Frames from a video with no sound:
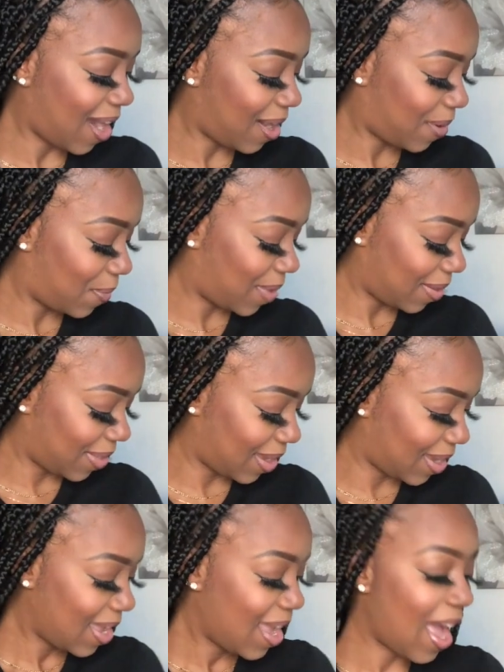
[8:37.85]
I'll wear
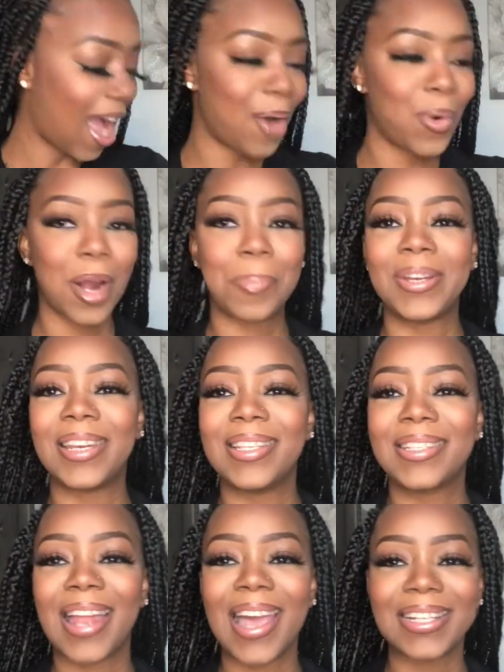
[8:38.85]
that. I want to put
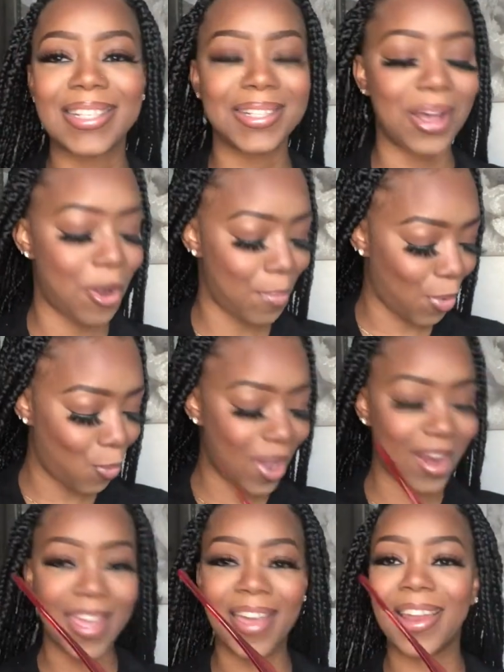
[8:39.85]
these glasses on, but where
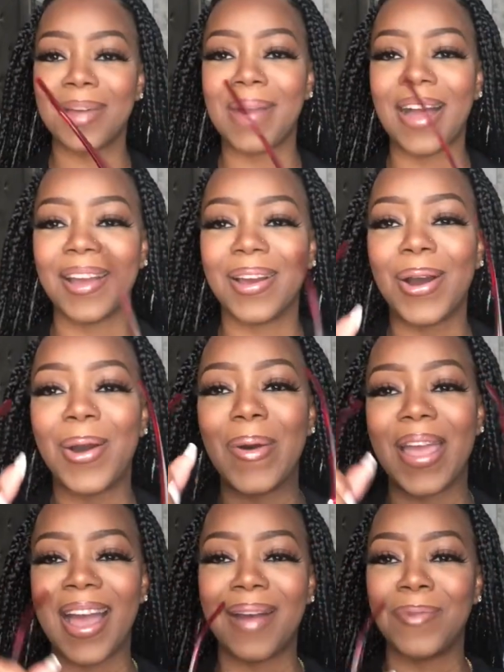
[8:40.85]
the hell am I
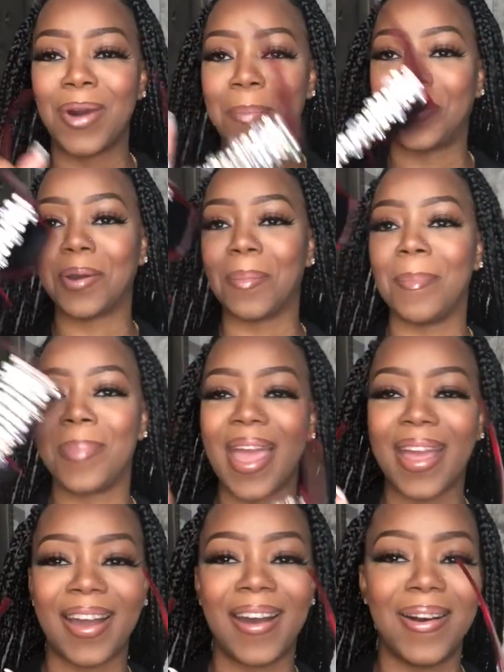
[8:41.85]
going? I'm going to put them
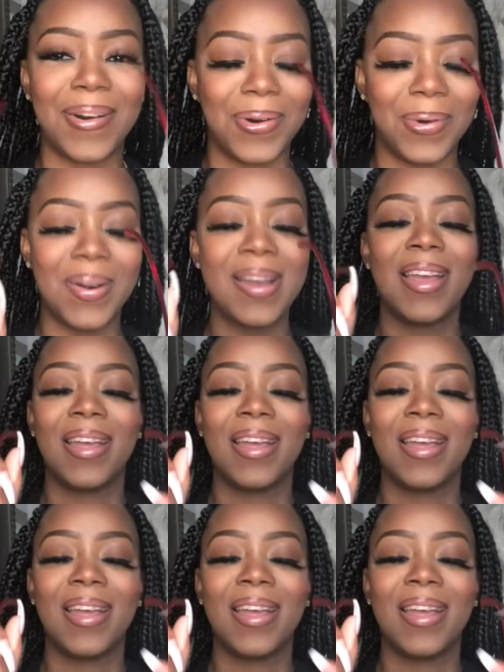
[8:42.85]
back on.